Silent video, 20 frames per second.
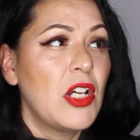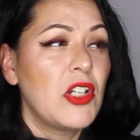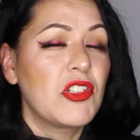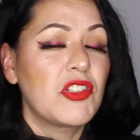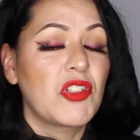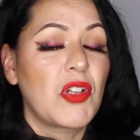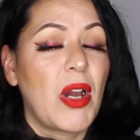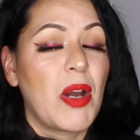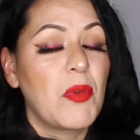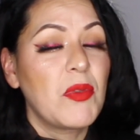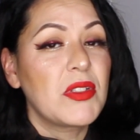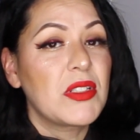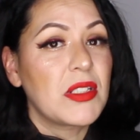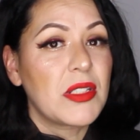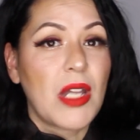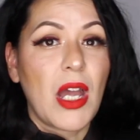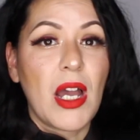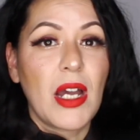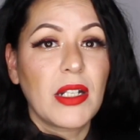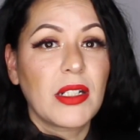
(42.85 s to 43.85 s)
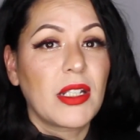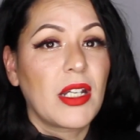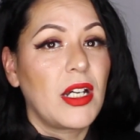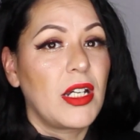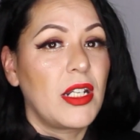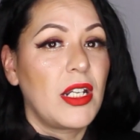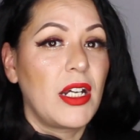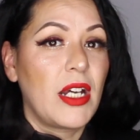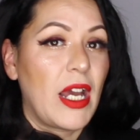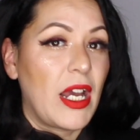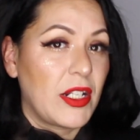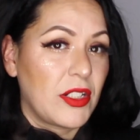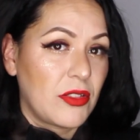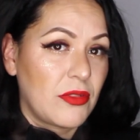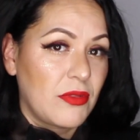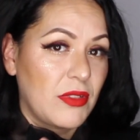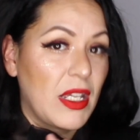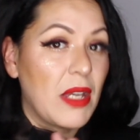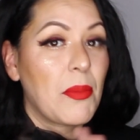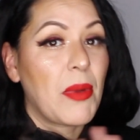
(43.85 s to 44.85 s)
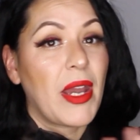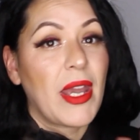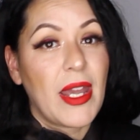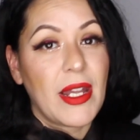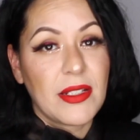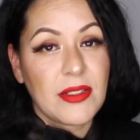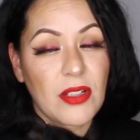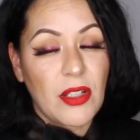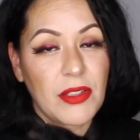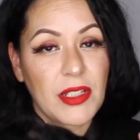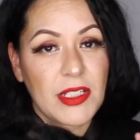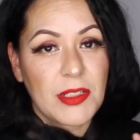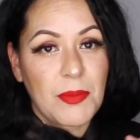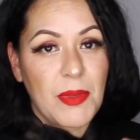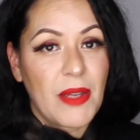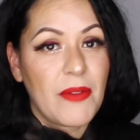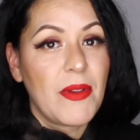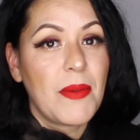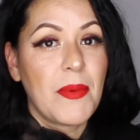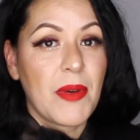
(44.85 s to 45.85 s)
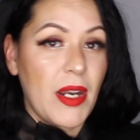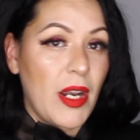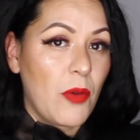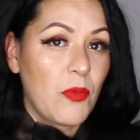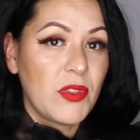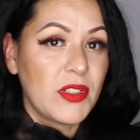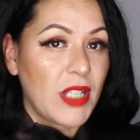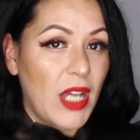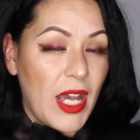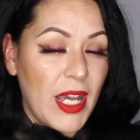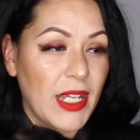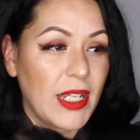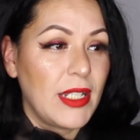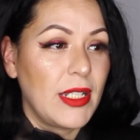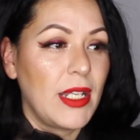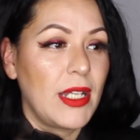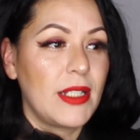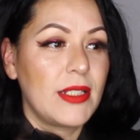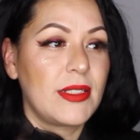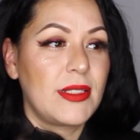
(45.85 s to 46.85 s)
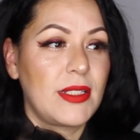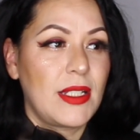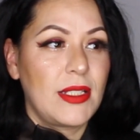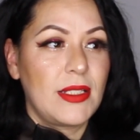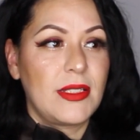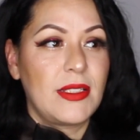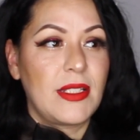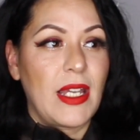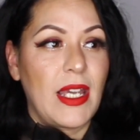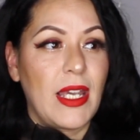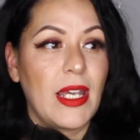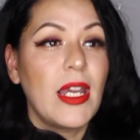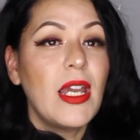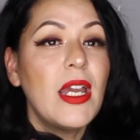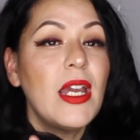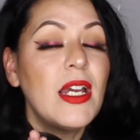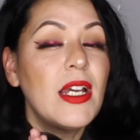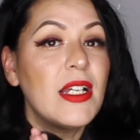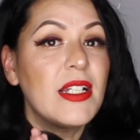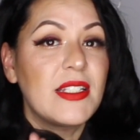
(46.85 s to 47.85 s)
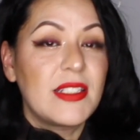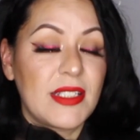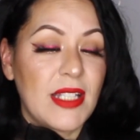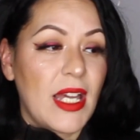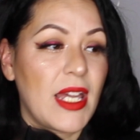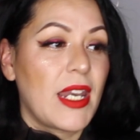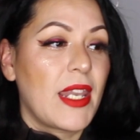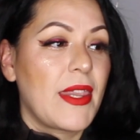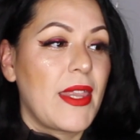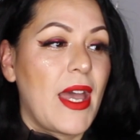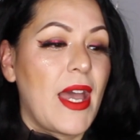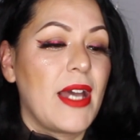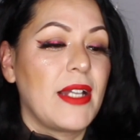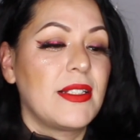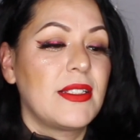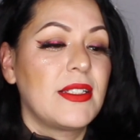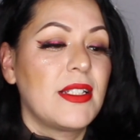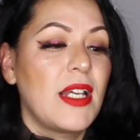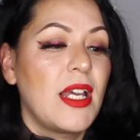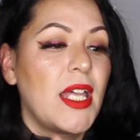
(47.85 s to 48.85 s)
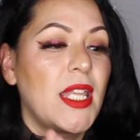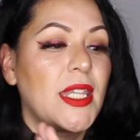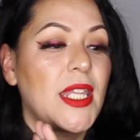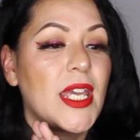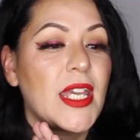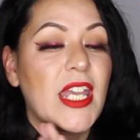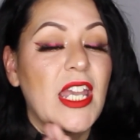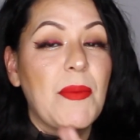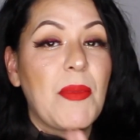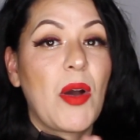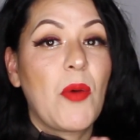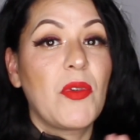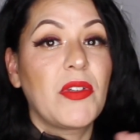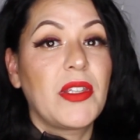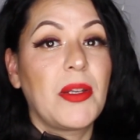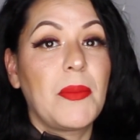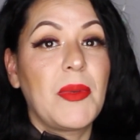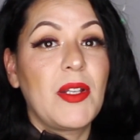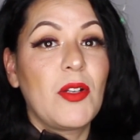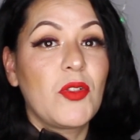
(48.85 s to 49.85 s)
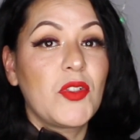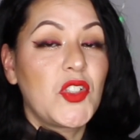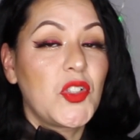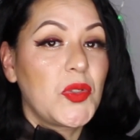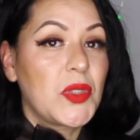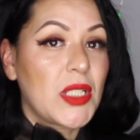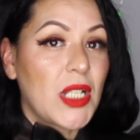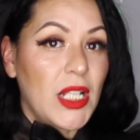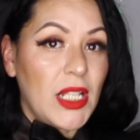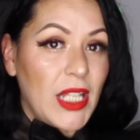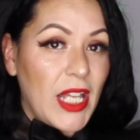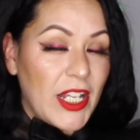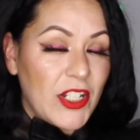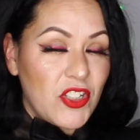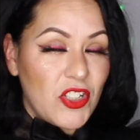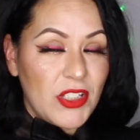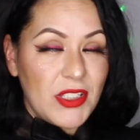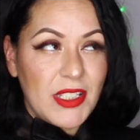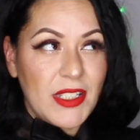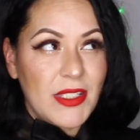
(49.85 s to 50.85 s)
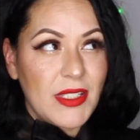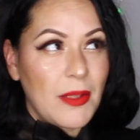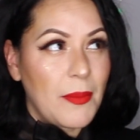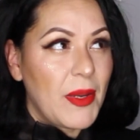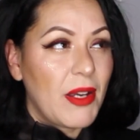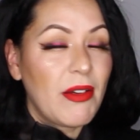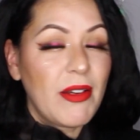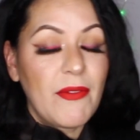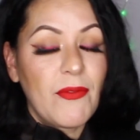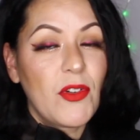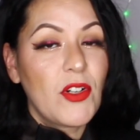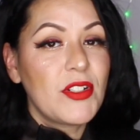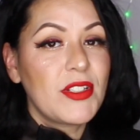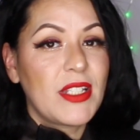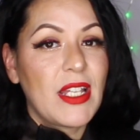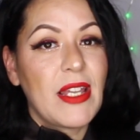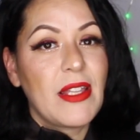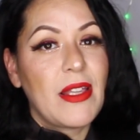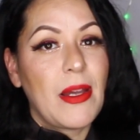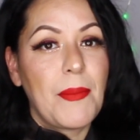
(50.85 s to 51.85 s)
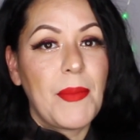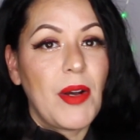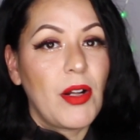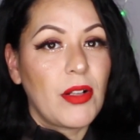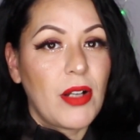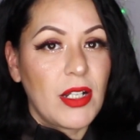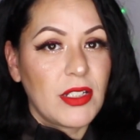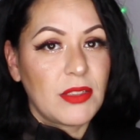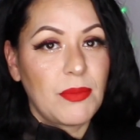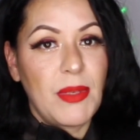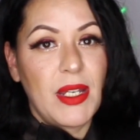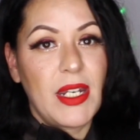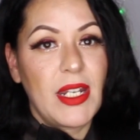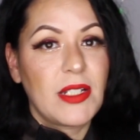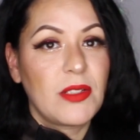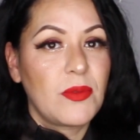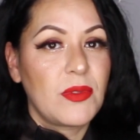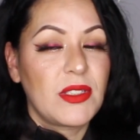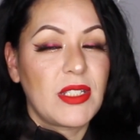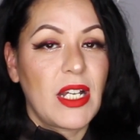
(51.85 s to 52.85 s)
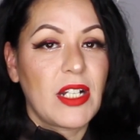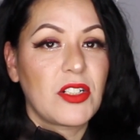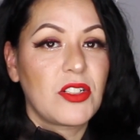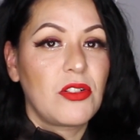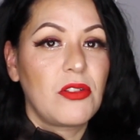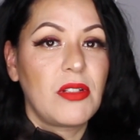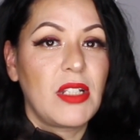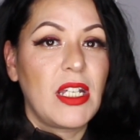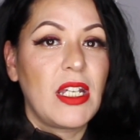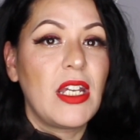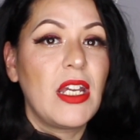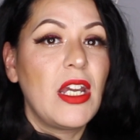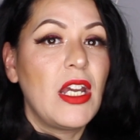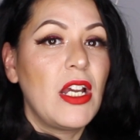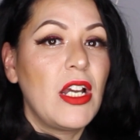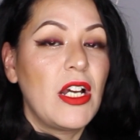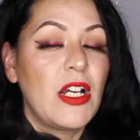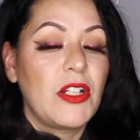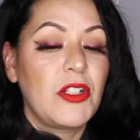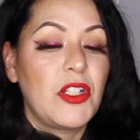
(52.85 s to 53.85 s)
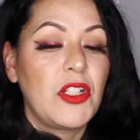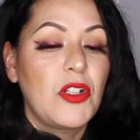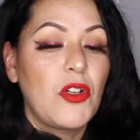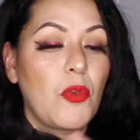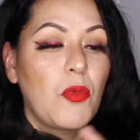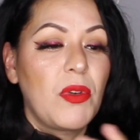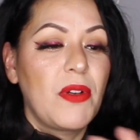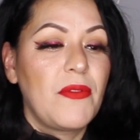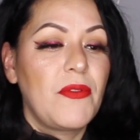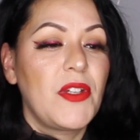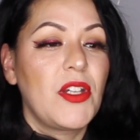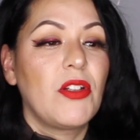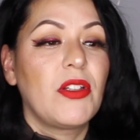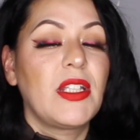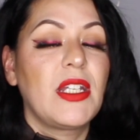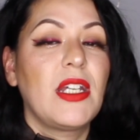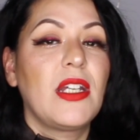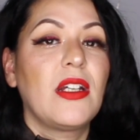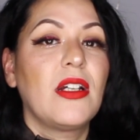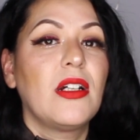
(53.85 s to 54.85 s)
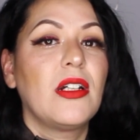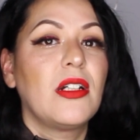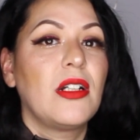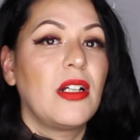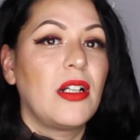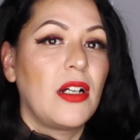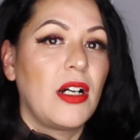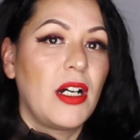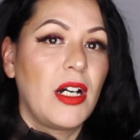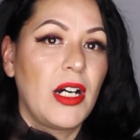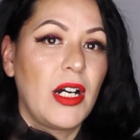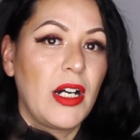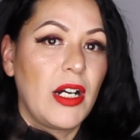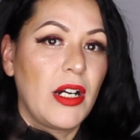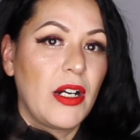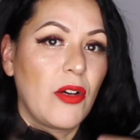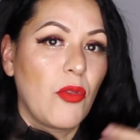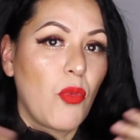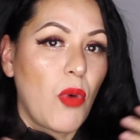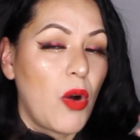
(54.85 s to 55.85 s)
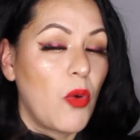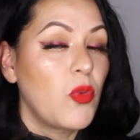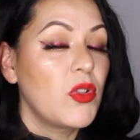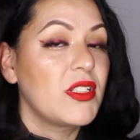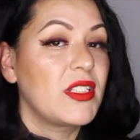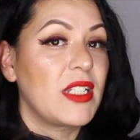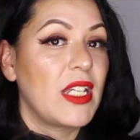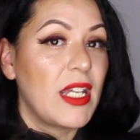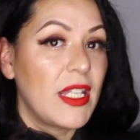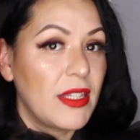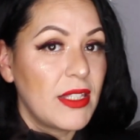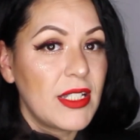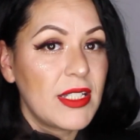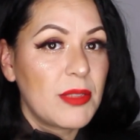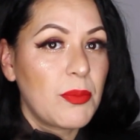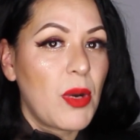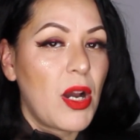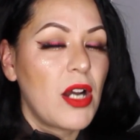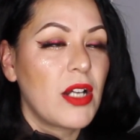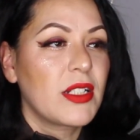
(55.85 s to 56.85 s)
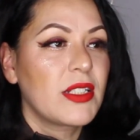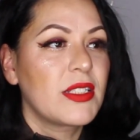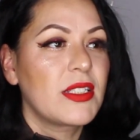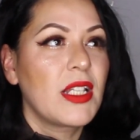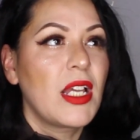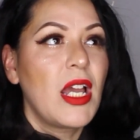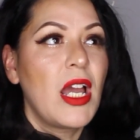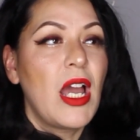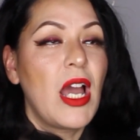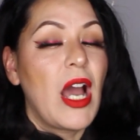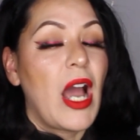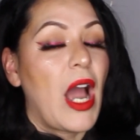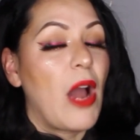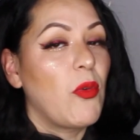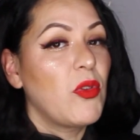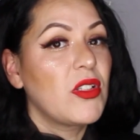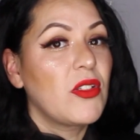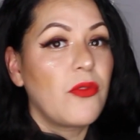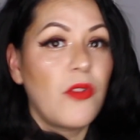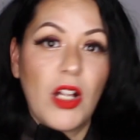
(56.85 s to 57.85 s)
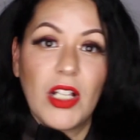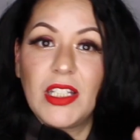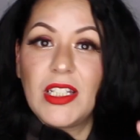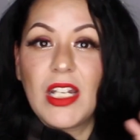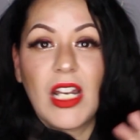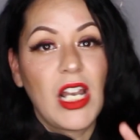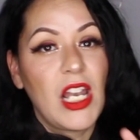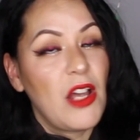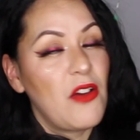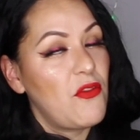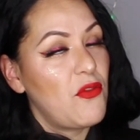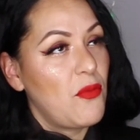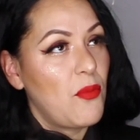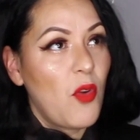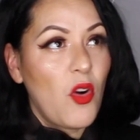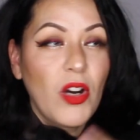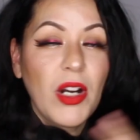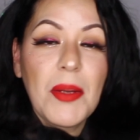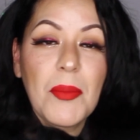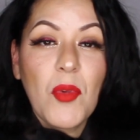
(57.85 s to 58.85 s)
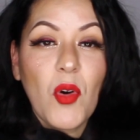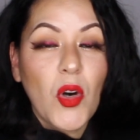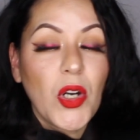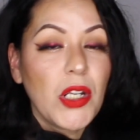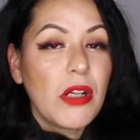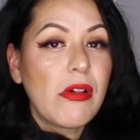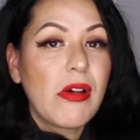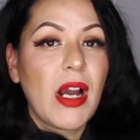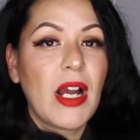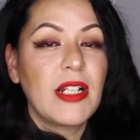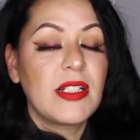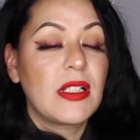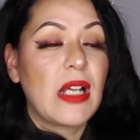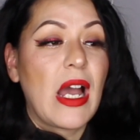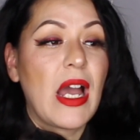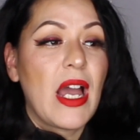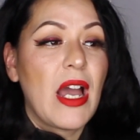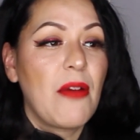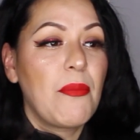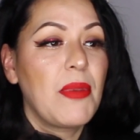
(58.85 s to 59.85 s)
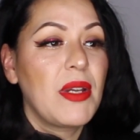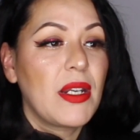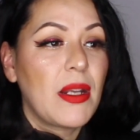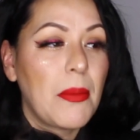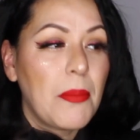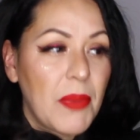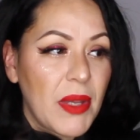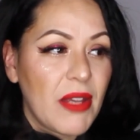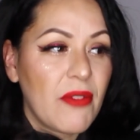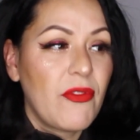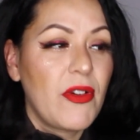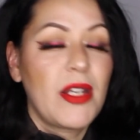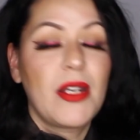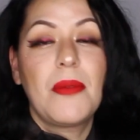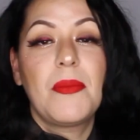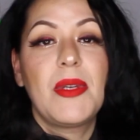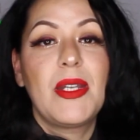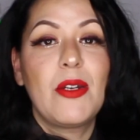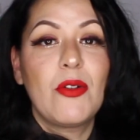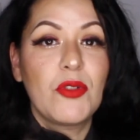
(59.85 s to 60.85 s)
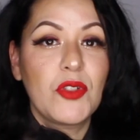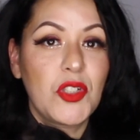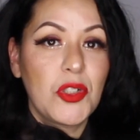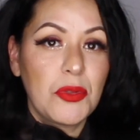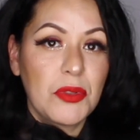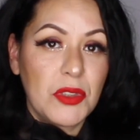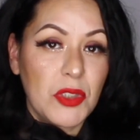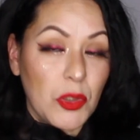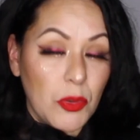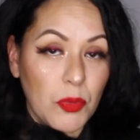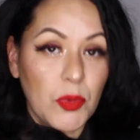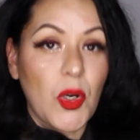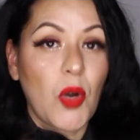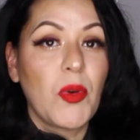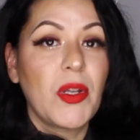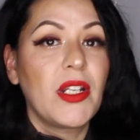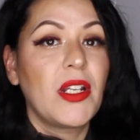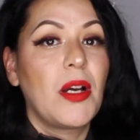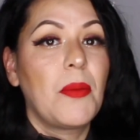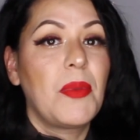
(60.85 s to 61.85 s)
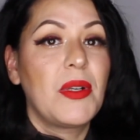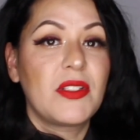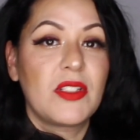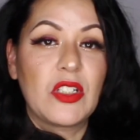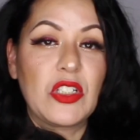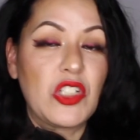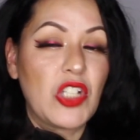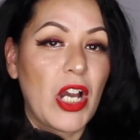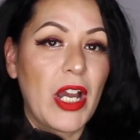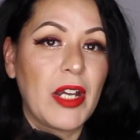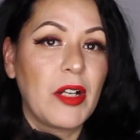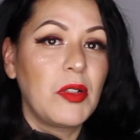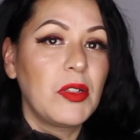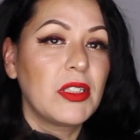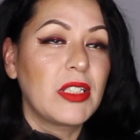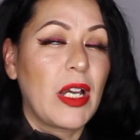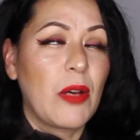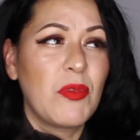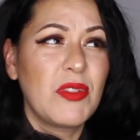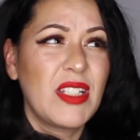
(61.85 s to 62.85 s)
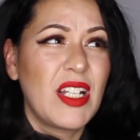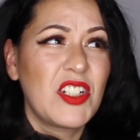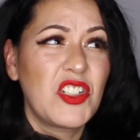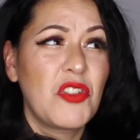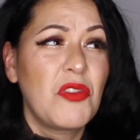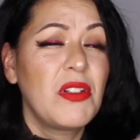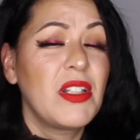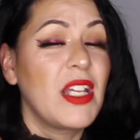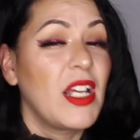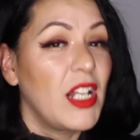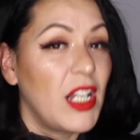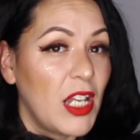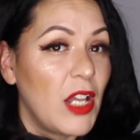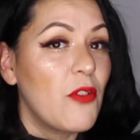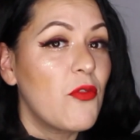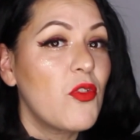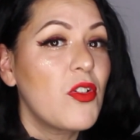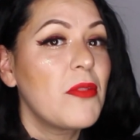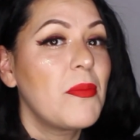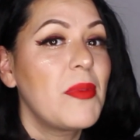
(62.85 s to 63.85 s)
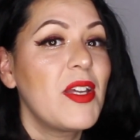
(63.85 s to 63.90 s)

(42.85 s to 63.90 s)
So I was not gonna get my hands on this baby, but I was eyeing it since they said that they came out with the Beetlejuice collection. Since the very first day that Mel Cosmetics was actually, you know, revealing what was in this box, I was falling in love more and more, you guys. I have been a big fan of Beetlejuice growing up as a child. I was actually in love with